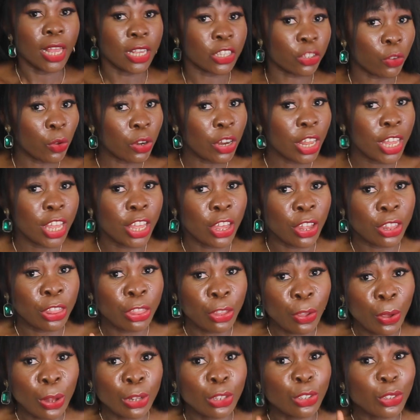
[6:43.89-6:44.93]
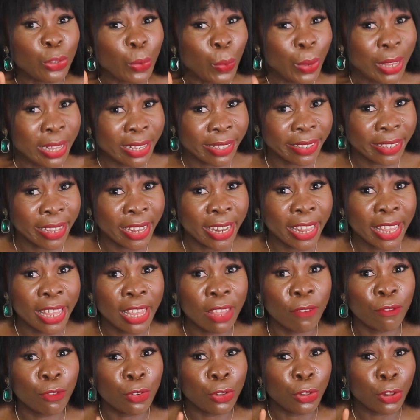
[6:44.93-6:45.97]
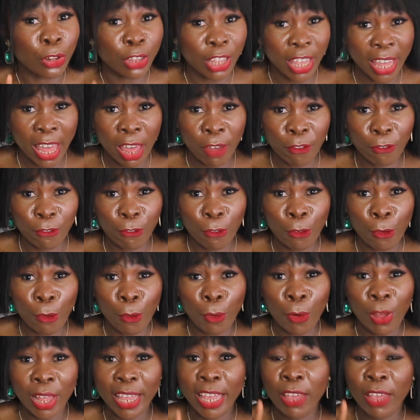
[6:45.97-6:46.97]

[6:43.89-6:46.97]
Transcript: It's gonna get dirt so easily if you're not careful.